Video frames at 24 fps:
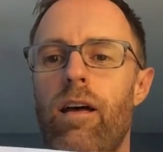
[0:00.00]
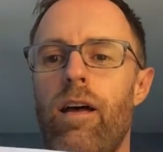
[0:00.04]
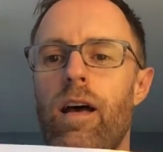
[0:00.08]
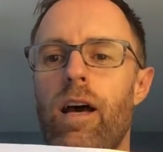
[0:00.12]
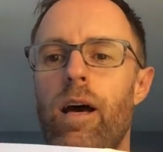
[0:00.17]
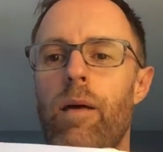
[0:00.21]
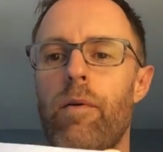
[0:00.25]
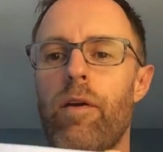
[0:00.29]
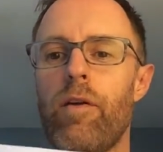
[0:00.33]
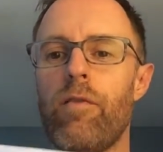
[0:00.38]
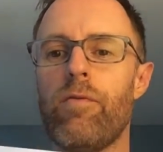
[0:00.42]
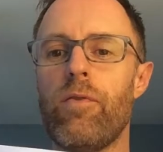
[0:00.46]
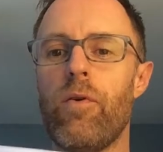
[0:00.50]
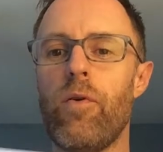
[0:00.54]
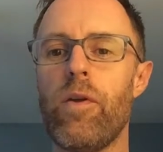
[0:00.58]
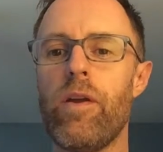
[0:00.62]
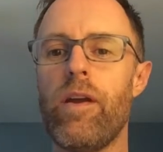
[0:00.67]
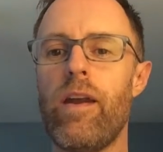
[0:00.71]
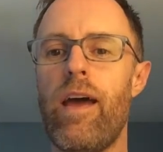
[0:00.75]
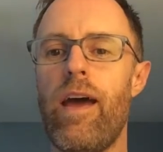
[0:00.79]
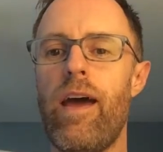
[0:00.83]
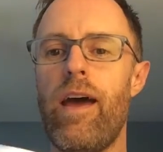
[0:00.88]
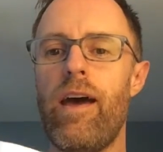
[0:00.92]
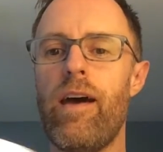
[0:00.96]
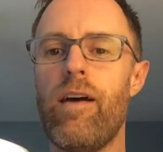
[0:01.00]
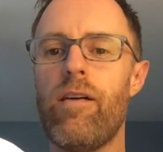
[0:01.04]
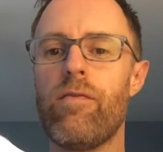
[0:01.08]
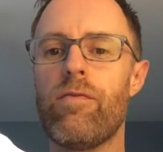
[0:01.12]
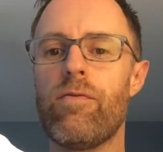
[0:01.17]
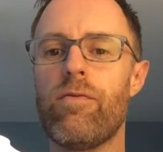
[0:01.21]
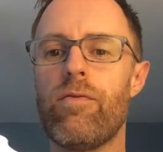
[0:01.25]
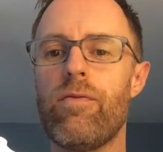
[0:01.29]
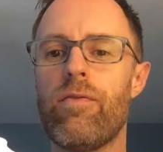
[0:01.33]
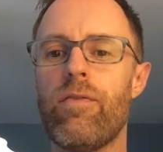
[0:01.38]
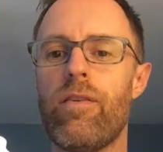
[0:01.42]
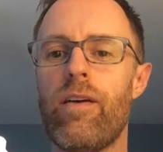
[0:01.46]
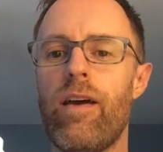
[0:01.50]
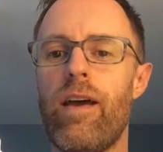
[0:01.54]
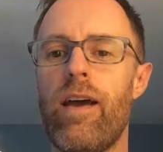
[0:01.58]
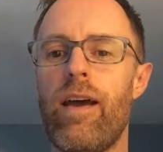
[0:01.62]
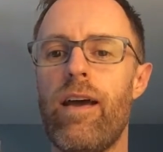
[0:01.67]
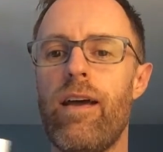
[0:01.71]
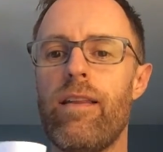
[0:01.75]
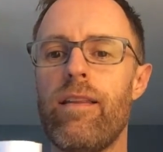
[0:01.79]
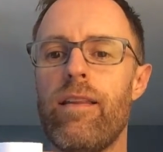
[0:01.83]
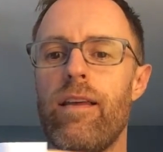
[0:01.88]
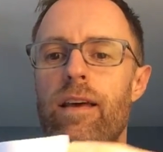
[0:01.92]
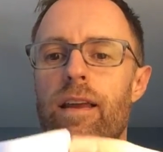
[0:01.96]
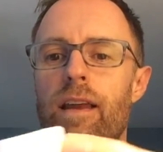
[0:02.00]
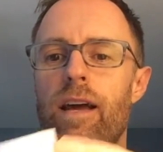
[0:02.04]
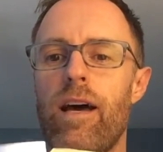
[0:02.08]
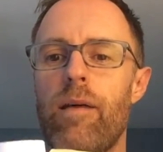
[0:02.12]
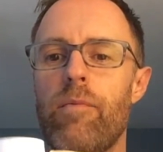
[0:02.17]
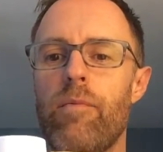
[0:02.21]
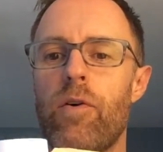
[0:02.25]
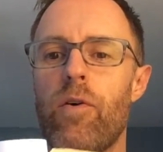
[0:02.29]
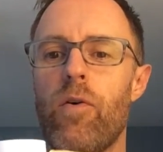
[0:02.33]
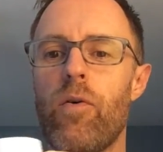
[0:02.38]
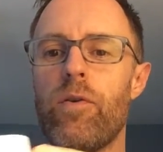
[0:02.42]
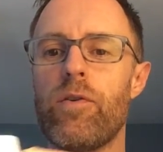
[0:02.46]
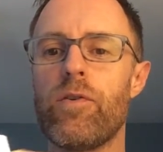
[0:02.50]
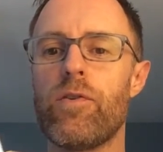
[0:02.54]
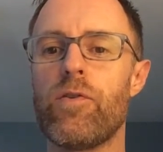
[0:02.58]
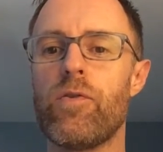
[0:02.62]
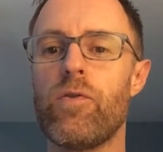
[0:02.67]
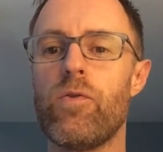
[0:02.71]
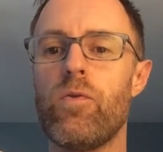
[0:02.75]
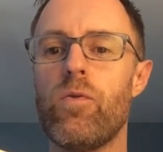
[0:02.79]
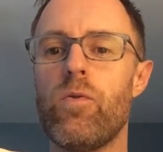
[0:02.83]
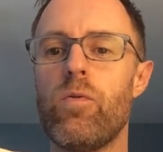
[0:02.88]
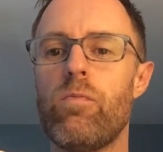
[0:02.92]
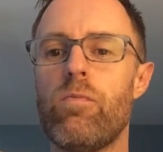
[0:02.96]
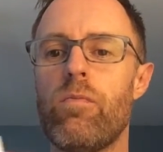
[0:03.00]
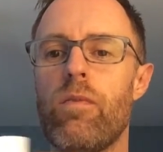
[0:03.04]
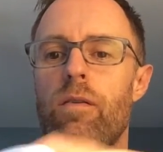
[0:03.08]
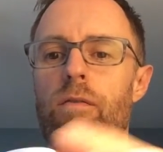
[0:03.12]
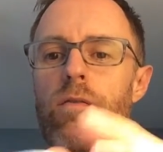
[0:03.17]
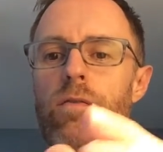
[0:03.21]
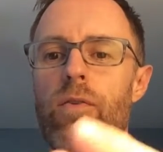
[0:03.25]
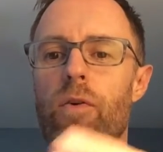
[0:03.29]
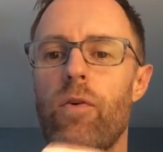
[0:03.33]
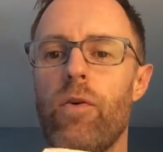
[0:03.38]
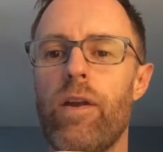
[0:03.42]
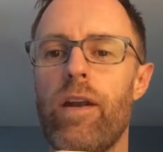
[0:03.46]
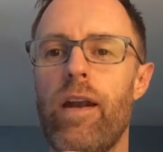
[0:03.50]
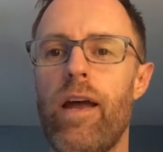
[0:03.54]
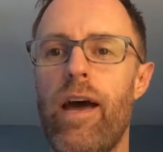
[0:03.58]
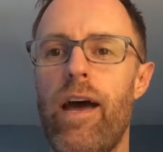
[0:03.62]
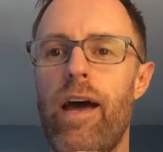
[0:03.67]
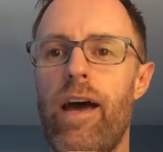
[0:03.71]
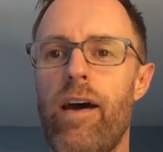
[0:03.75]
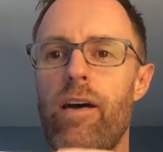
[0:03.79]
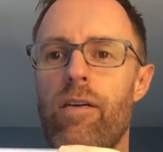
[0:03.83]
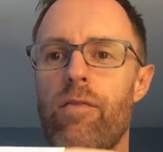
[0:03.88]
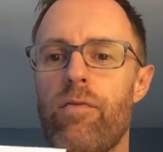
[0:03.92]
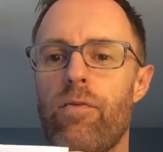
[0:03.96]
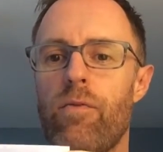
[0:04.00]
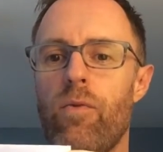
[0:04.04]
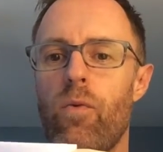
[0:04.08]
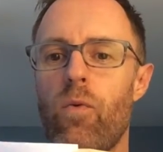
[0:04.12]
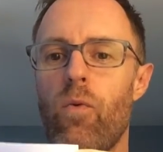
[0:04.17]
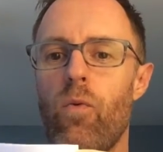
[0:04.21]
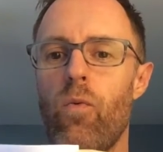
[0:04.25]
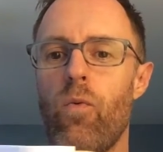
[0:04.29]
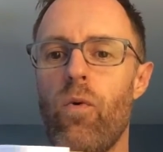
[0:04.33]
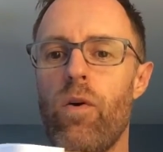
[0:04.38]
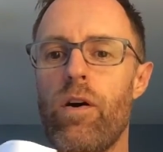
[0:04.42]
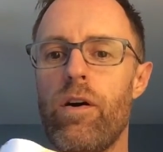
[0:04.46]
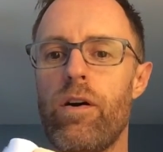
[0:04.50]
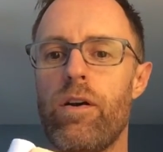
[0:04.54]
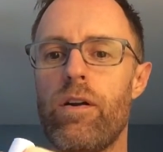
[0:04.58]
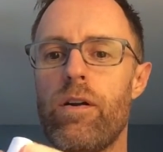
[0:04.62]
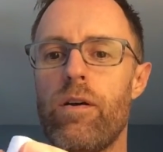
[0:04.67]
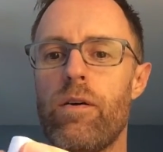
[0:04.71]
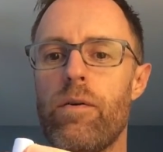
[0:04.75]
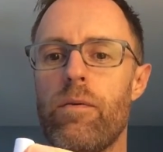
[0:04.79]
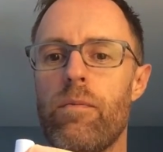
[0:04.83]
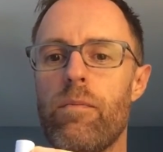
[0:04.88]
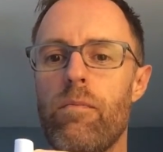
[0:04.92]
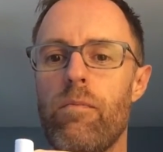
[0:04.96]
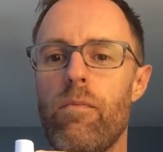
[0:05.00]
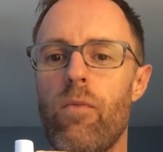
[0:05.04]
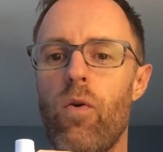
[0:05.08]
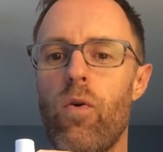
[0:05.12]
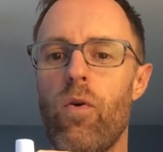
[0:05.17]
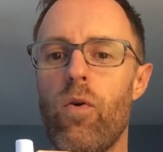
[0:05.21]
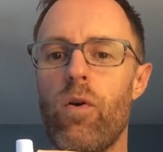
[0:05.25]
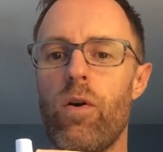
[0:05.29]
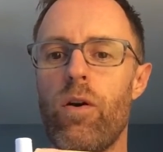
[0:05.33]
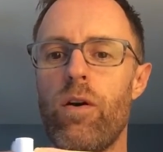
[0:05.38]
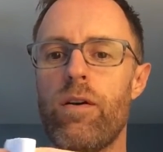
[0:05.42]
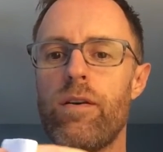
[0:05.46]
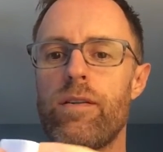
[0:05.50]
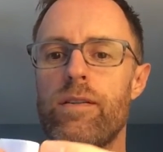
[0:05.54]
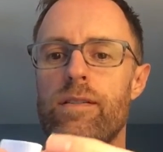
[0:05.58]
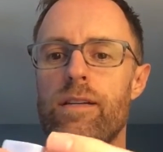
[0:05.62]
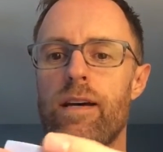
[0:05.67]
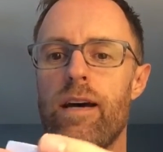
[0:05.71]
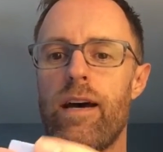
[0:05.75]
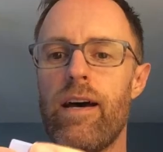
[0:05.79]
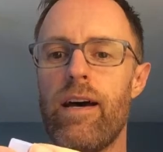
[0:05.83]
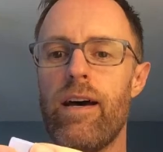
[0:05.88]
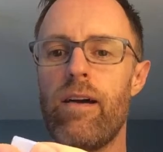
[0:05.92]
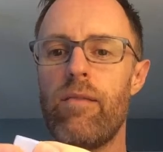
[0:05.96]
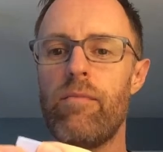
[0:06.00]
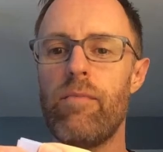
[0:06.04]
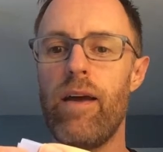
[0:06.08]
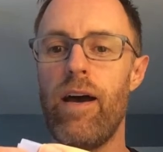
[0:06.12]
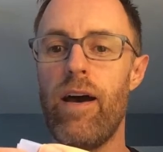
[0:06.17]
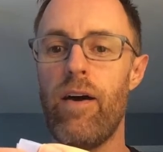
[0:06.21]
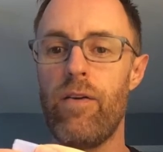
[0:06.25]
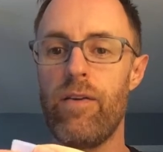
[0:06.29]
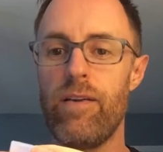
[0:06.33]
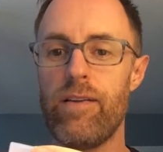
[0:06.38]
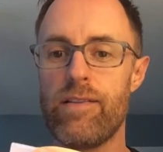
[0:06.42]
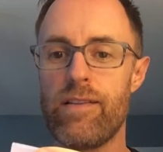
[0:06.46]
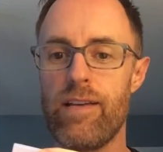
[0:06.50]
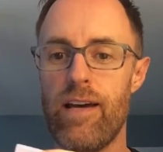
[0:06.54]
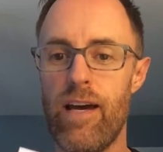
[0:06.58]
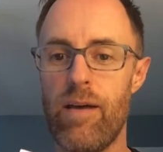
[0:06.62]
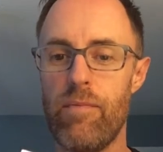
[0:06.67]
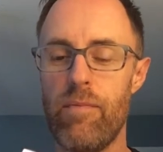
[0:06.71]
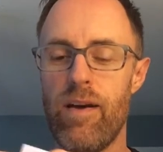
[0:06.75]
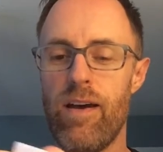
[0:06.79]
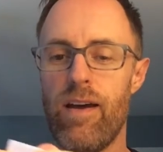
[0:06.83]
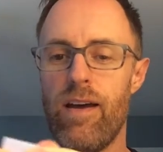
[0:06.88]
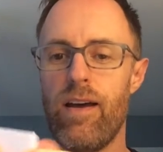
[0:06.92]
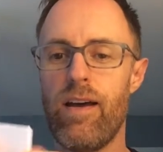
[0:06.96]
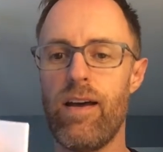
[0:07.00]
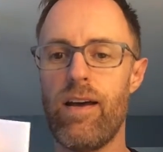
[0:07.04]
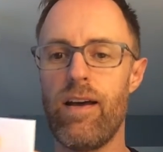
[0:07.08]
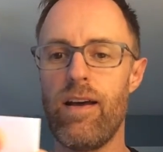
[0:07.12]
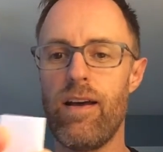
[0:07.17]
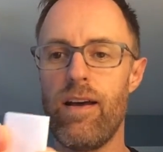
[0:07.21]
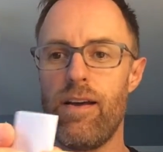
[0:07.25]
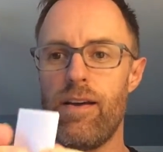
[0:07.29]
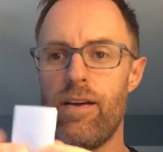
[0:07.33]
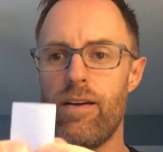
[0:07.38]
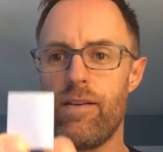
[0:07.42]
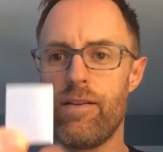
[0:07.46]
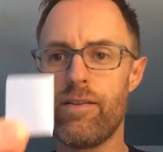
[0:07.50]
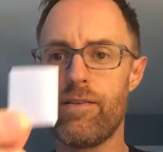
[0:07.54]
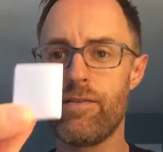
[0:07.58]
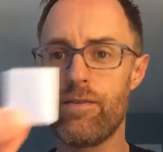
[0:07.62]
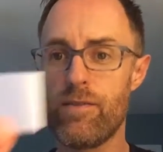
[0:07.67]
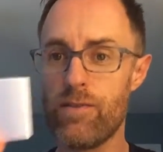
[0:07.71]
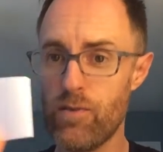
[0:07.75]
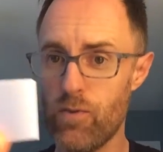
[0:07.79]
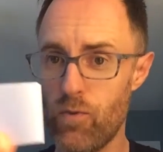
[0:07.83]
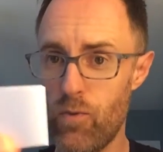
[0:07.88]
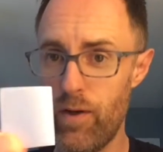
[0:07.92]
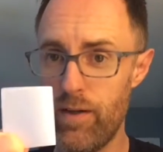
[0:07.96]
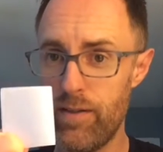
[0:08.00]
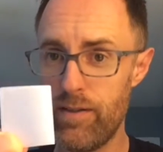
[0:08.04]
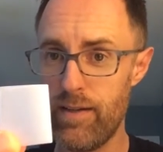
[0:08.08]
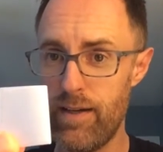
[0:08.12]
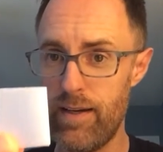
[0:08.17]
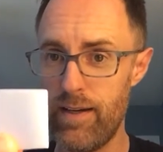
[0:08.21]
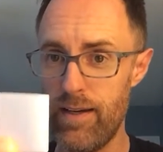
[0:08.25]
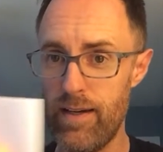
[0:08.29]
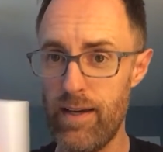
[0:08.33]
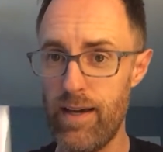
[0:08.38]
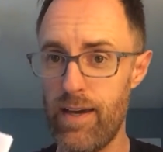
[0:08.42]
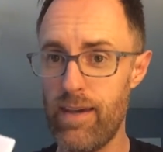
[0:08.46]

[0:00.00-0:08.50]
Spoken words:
I'm going to fold it in half, and then I'm going to fold it in half one more time. Now this time, it's quite tiny.